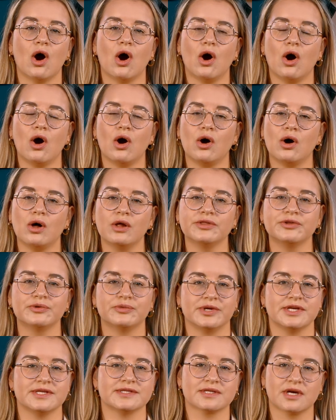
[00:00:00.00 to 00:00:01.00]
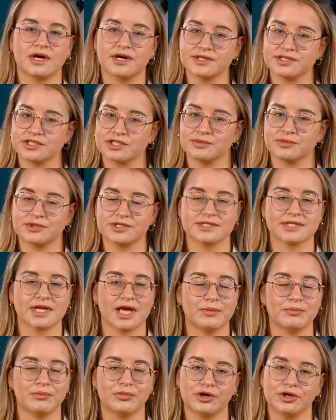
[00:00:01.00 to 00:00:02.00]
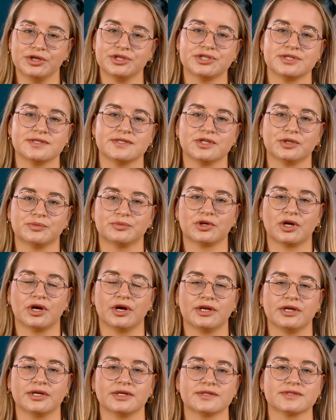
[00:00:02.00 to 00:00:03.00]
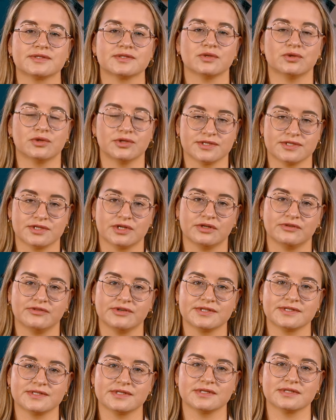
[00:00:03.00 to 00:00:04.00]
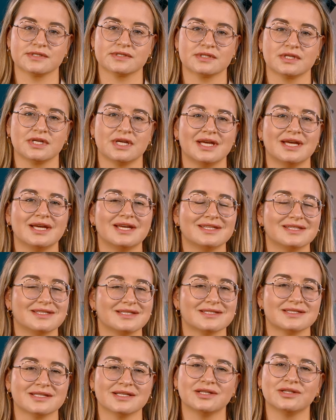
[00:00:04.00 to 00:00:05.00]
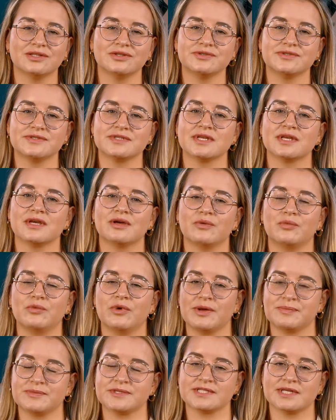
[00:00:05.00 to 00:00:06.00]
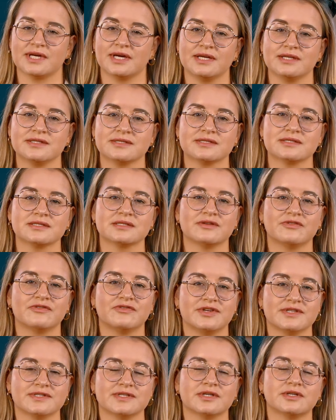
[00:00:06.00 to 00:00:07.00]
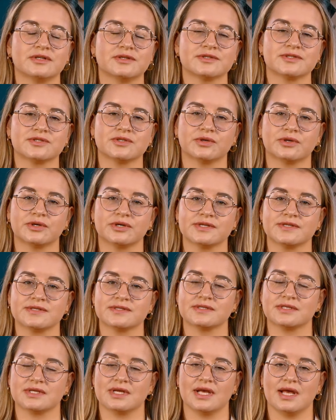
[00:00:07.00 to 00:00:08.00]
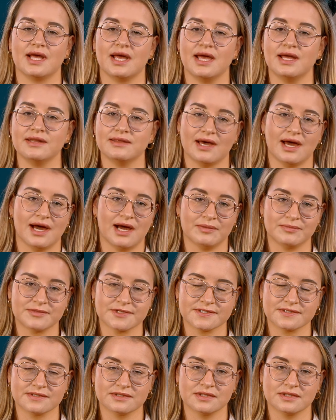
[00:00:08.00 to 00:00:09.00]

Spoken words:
all the ways customers can purchase your products or services. This includes websites, physical stores, and apps.